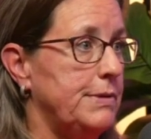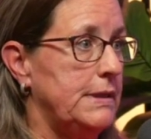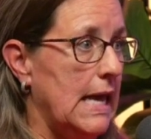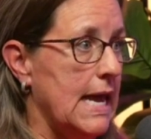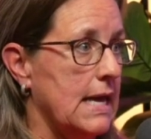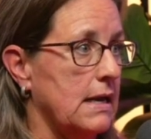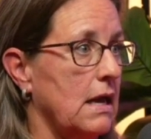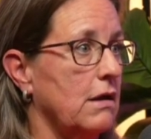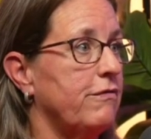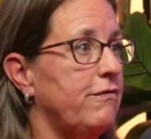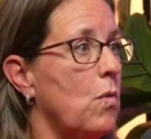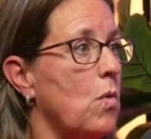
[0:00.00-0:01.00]
planning
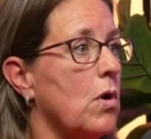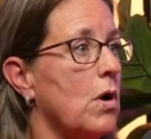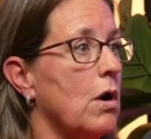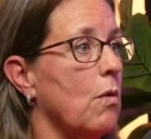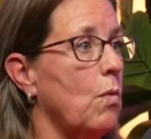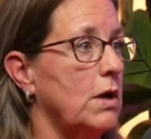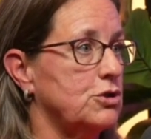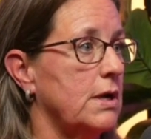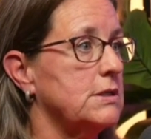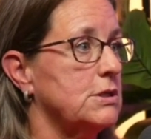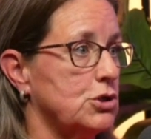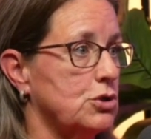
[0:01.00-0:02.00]
for what
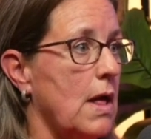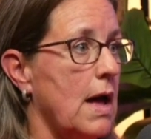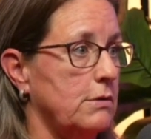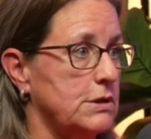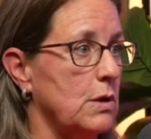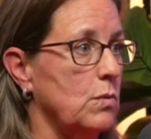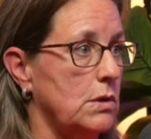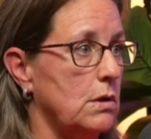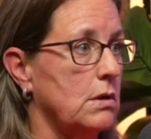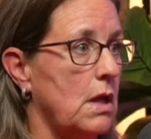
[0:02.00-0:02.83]
transitional housing will look like.